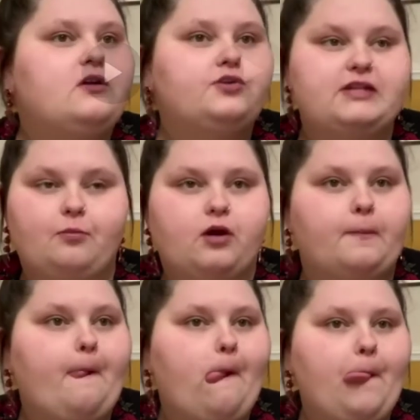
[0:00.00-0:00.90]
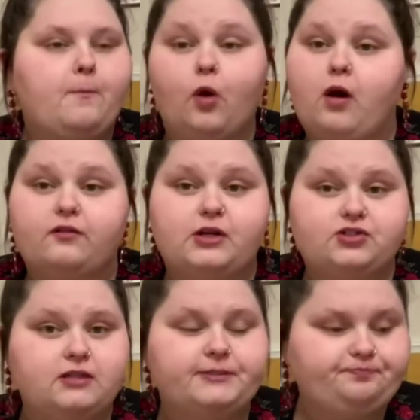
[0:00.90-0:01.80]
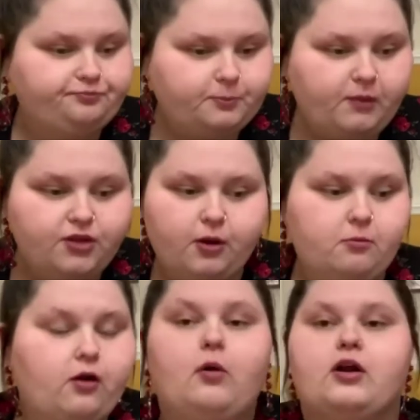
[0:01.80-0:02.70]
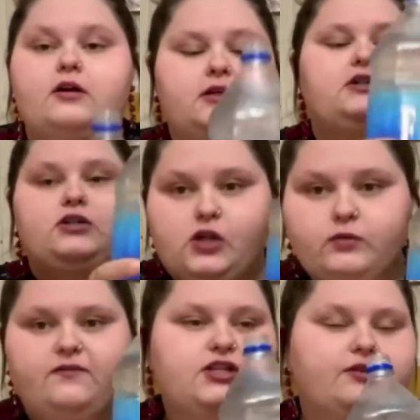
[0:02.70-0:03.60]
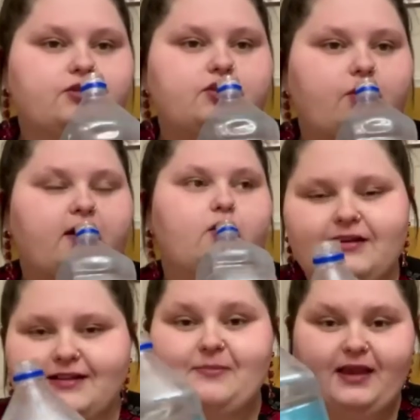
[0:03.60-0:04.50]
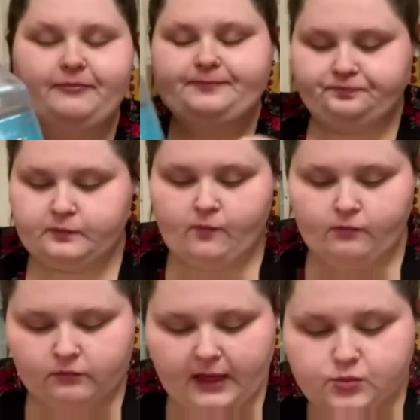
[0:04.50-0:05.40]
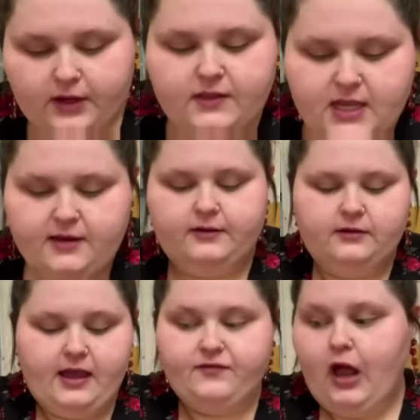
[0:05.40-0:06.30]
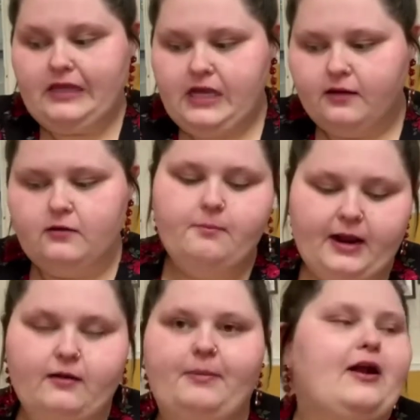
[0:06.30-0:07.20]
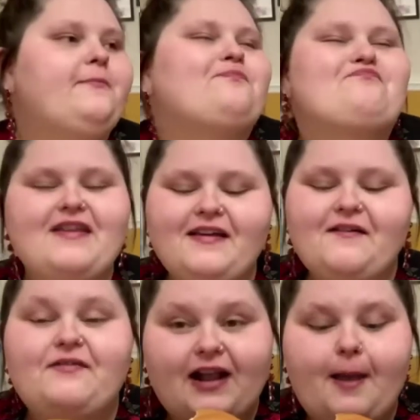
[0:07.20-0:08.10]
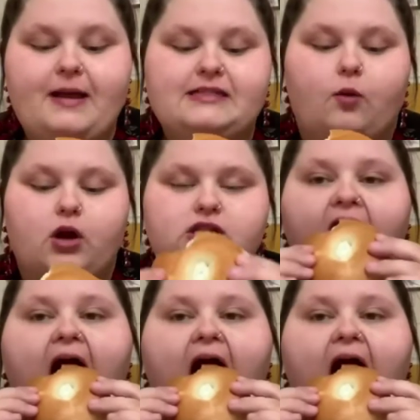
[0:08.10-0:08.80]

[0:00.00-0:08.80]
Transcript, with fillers: No tap water. No water from restaurants. No other bottled water. Only Fiji. It was so weird. To me, it's one of the, if not the, very, very, very best waters.